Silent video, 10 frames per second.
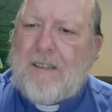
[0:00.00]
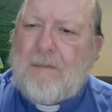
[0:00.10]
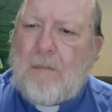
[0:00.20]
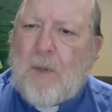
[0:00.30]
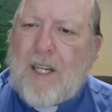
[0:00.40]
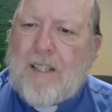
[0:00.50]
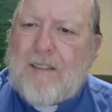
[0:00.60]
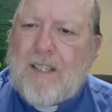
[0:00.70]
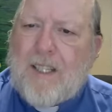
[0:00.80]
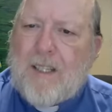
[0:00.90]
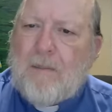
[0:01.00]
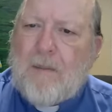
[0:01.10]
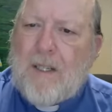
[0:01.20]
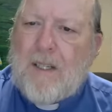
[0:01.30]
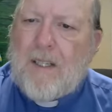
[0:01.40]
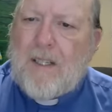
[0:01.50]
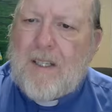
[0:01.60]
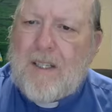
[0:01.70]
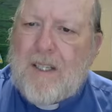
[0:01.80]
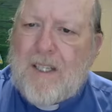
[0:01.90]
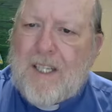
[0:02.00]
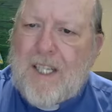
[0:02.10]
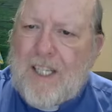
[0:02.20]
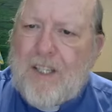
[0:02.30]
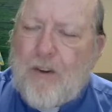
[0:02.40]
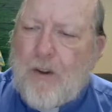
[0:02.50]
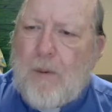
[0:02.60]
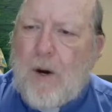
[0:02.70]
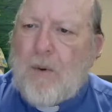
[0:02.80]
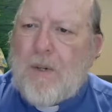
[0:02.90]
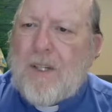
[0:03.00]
brings him into the boat.